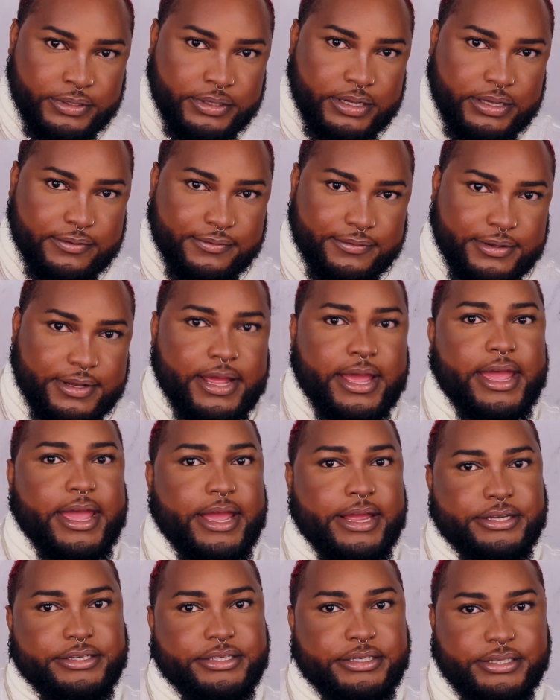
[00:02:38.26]
of what
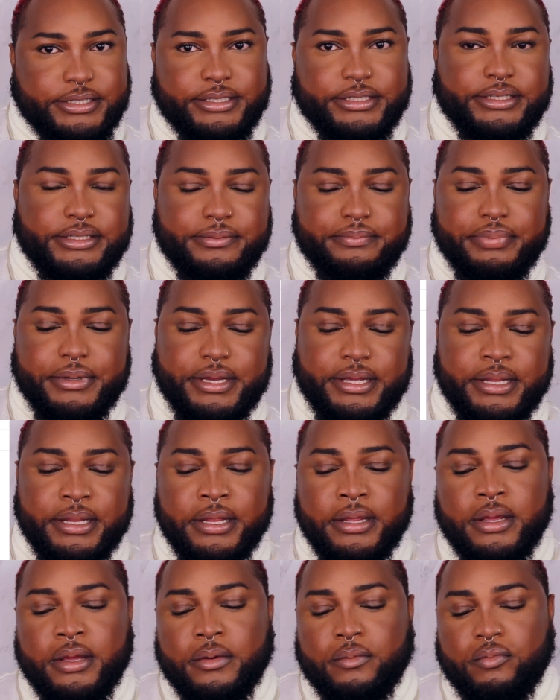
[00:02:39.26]
ash is, but
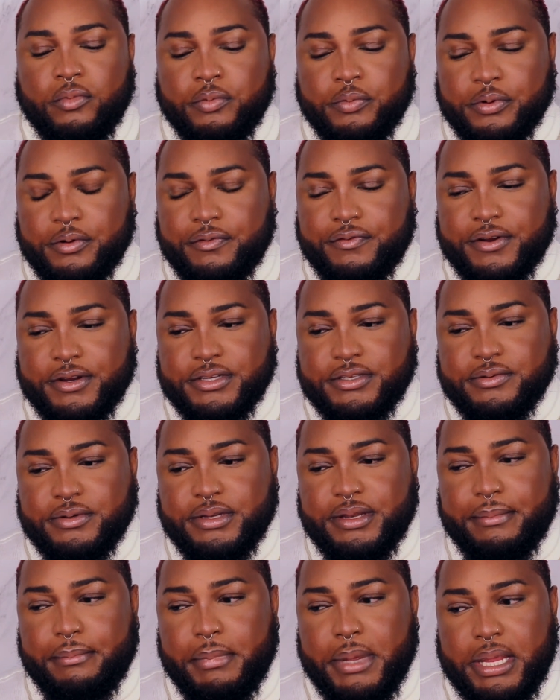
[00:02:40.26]
when we're referring to it
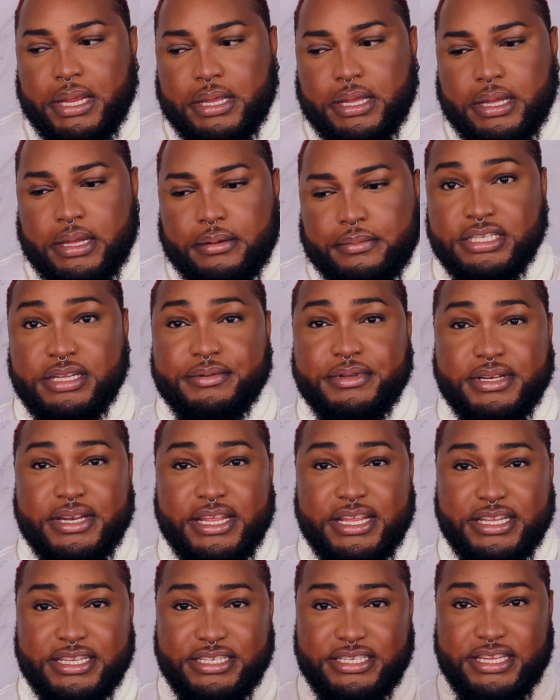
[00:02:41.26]
in makeup, something
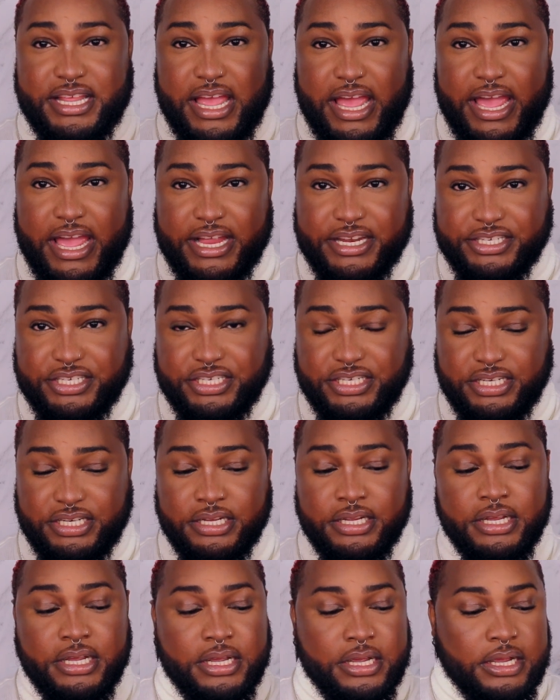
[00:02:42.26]
that is ashy
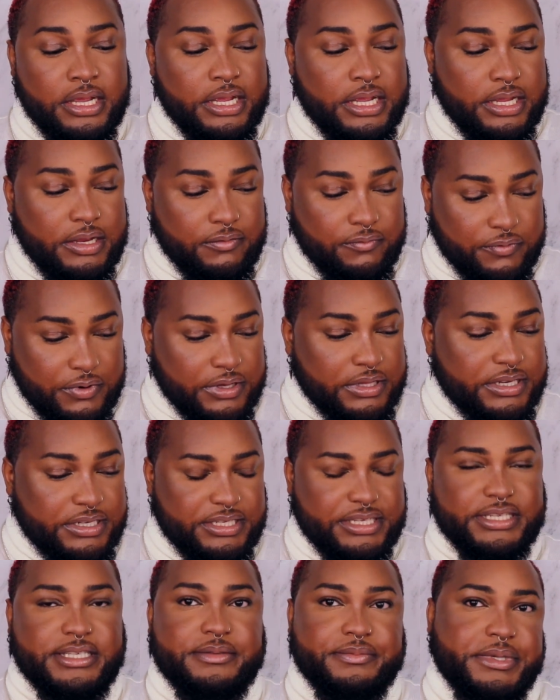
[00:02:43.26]
really
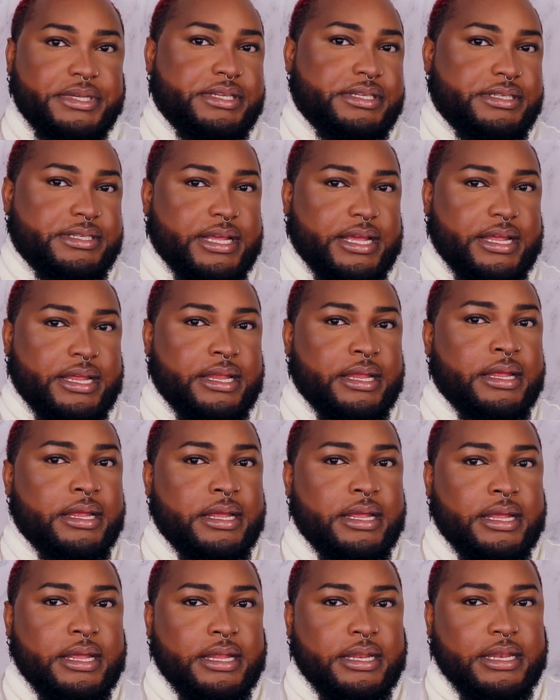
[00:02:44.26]
just means that
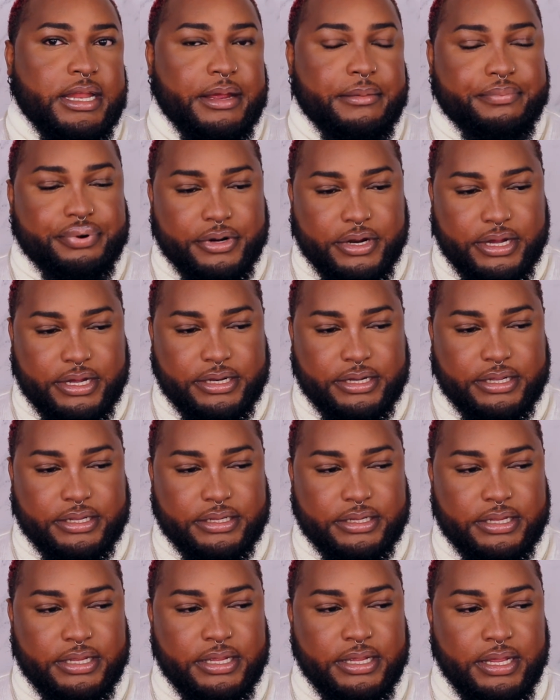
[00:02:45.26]
that
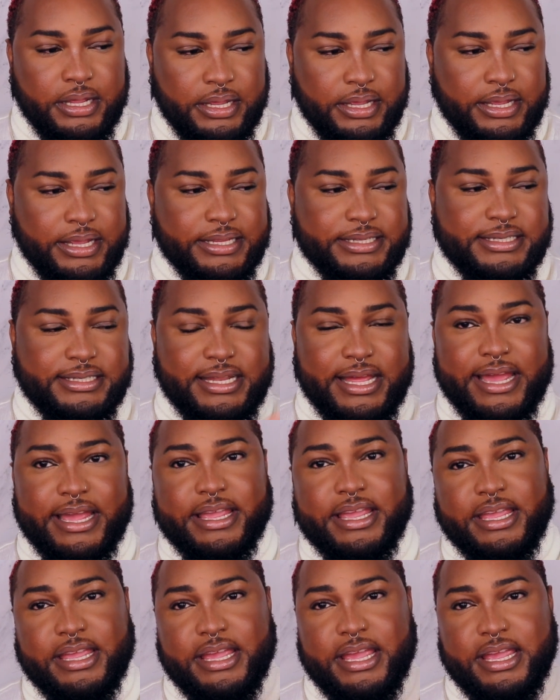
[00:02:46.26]
product is
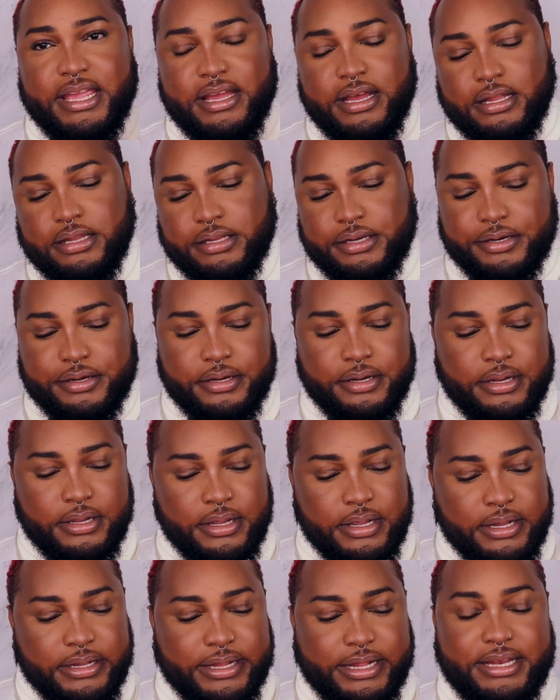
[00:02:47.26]
lacking a color
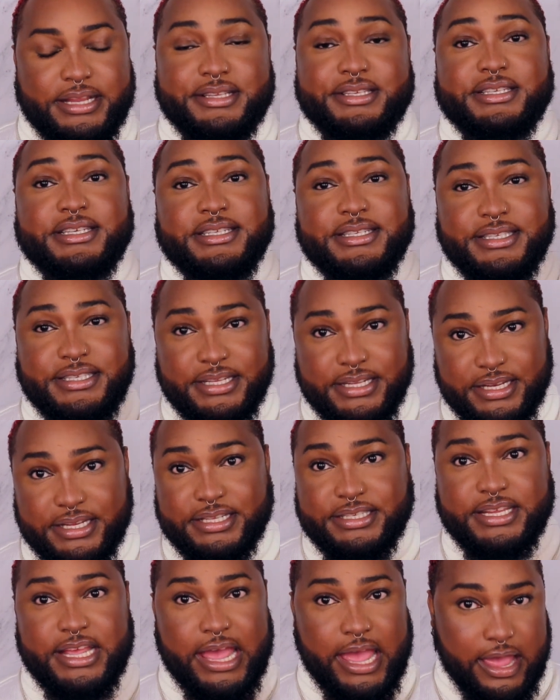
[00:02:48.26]
that is
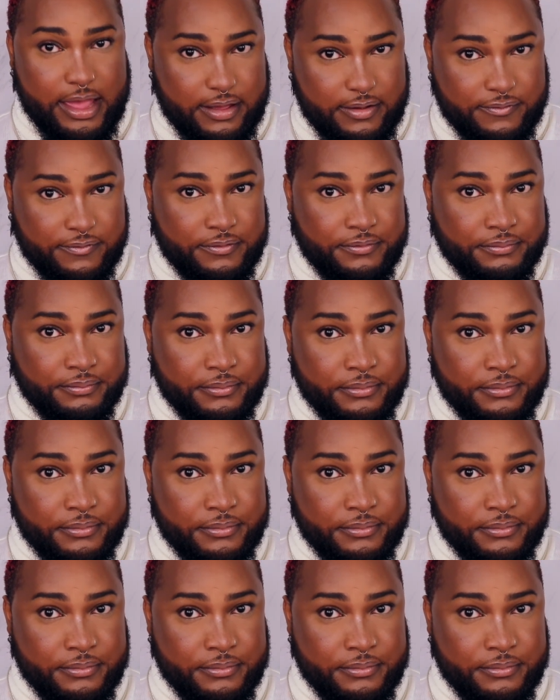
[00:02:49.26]
intended to have.